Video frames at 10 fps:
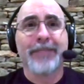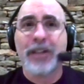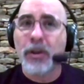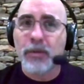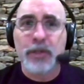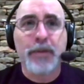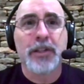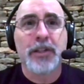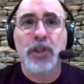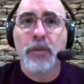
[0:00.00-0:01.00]
you know, we're
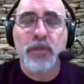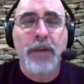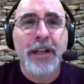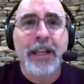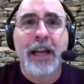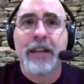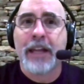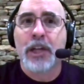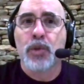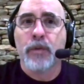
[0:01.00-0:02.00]
spending so much money on
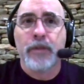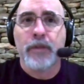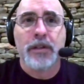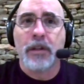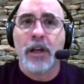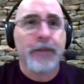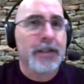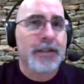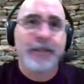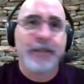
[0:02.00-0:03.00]
the actual physical
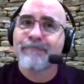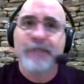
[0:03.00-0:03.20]
office.